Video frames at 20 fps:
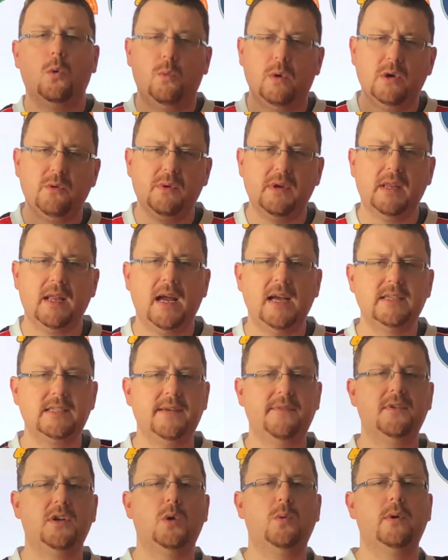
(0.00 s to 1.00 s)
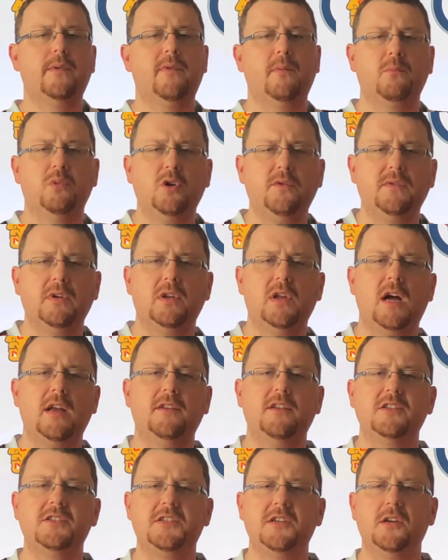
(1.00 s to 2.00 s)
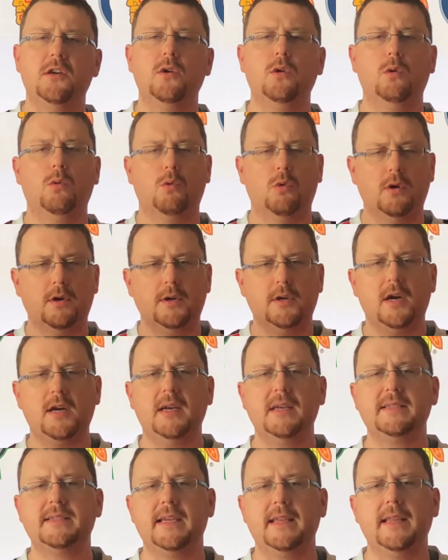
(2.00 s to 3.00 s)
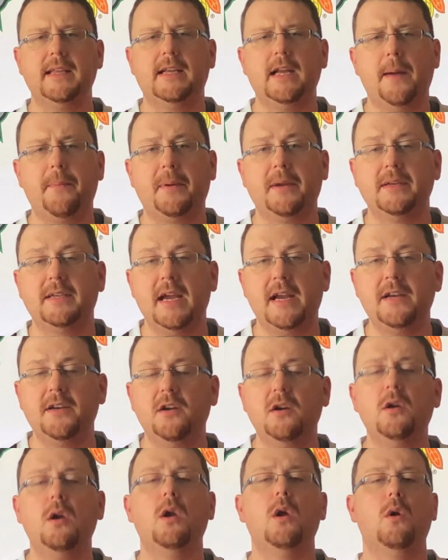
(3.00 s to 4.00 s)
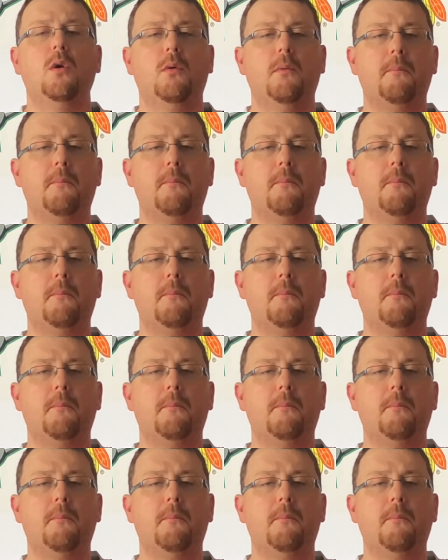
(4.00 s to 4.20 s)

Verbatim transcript: We realize even though we've improved a lot this year, we're not a Stanley Cup contender.